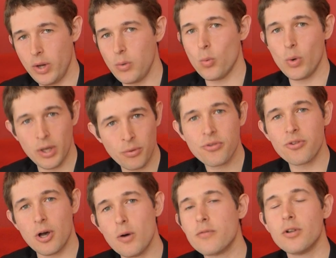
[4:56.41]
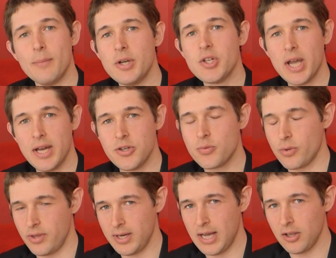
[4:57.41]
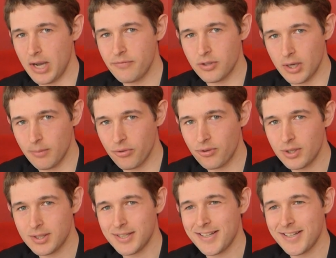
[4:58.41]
we will solve climate change within our lifetimes.